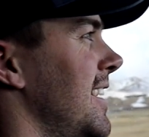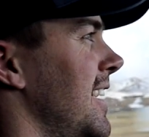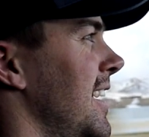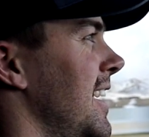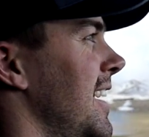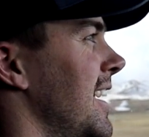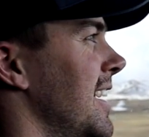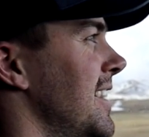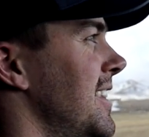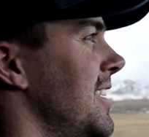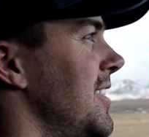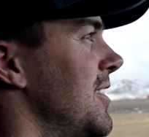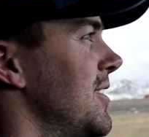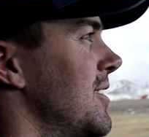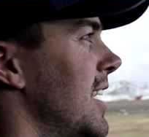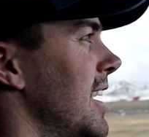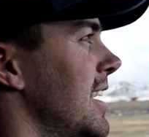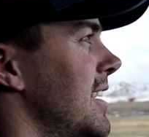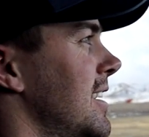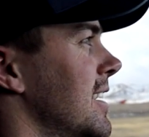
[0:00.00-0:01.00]
Hey, I think you'd
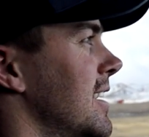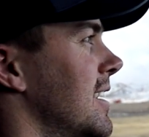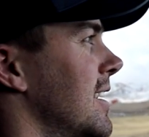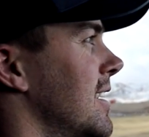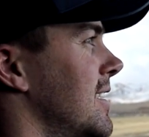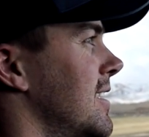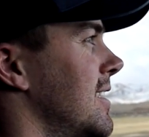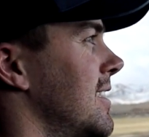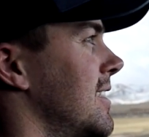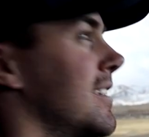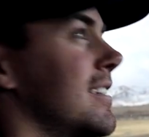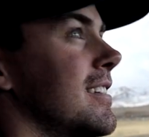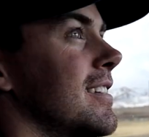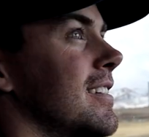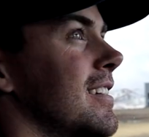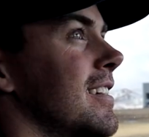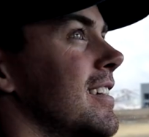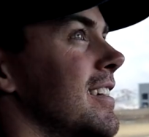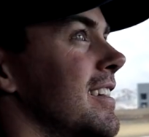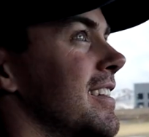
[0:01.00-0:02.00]
like it.
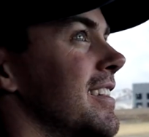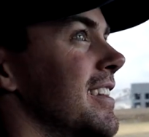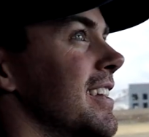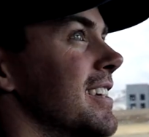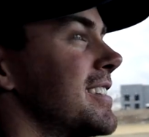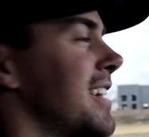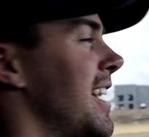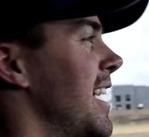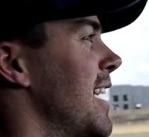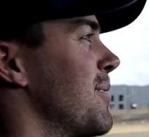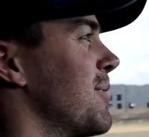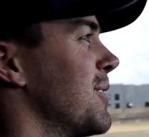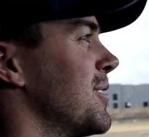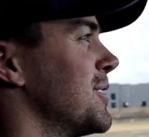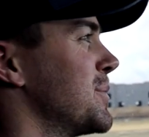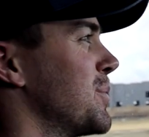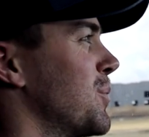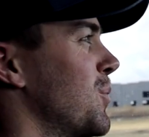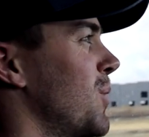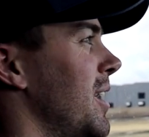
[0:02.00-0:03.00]
This camera
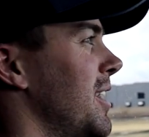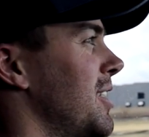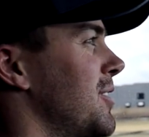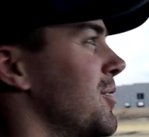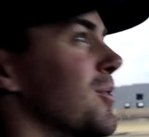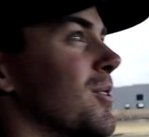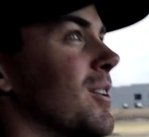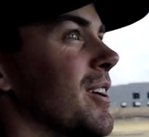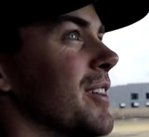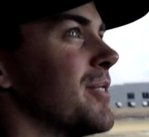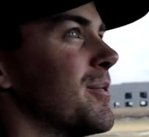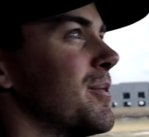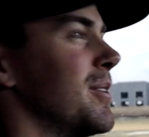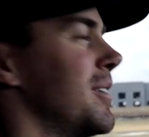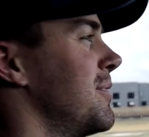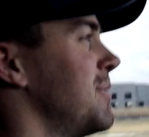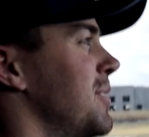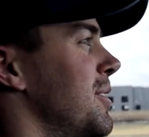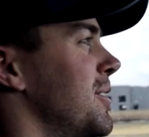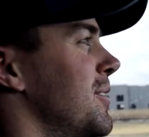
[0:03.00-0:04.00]
is way cool on the
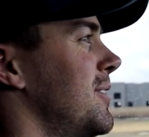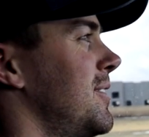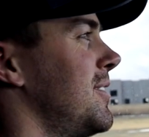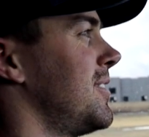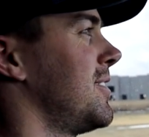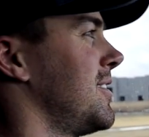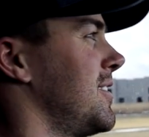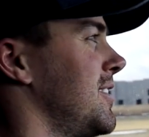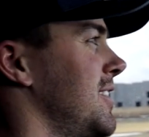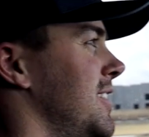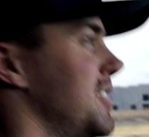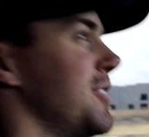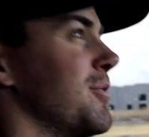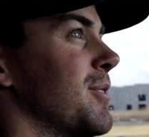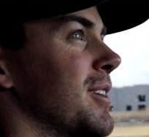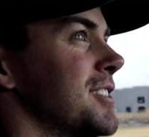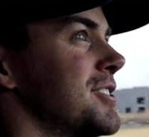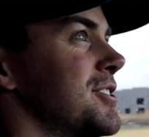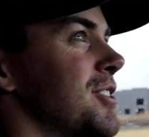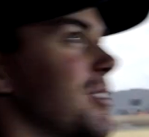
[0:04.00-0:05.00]
rear view. Do you want to